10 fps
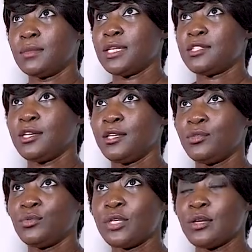let's say in
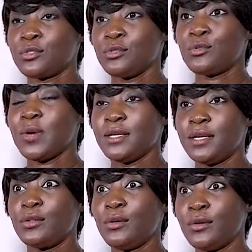
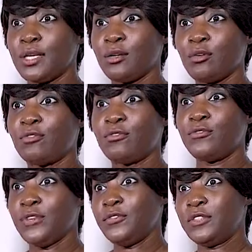2030 or
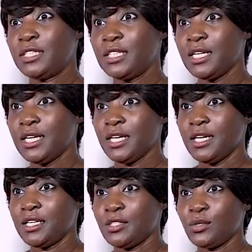50,
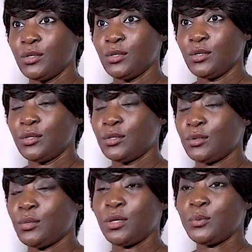the,
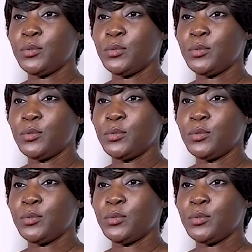the world